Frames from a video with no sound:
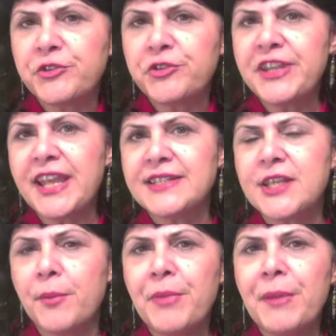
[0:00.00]
create
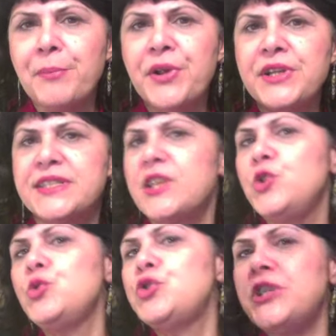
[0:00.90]
some members they
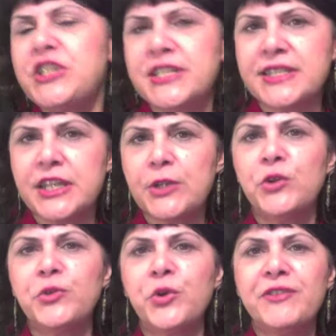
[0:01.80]
usually just they
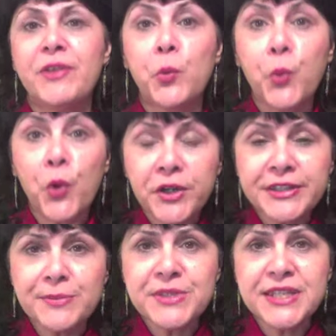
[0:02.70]
don't, don't even work
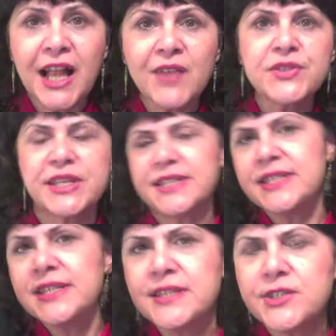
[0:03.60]
themselves they
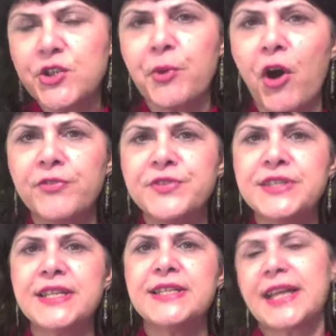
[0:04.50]
sit in some
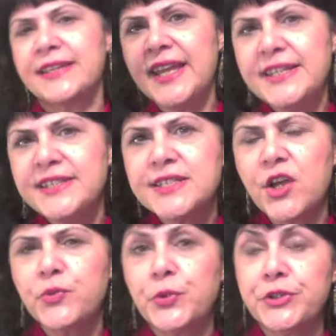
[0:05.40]
offices and they
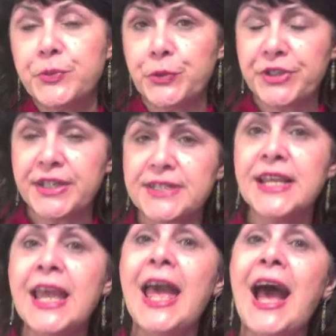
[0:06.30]
decide for the workers
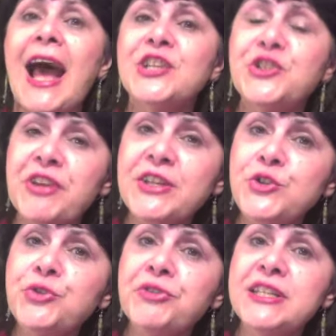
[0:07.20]
and trade
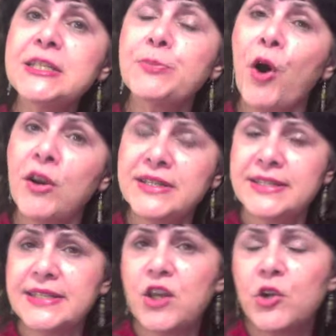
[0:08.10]
unionist
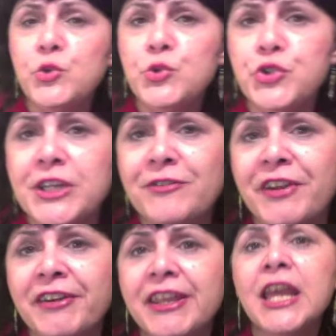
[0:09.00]
policies are usually
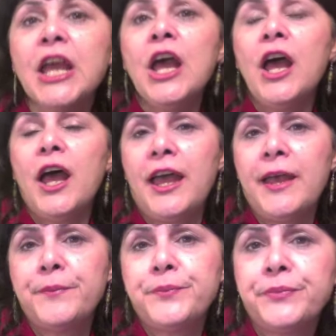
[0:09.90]
very
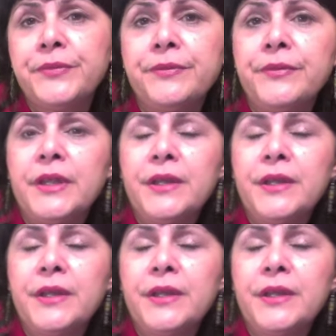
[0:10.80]
um,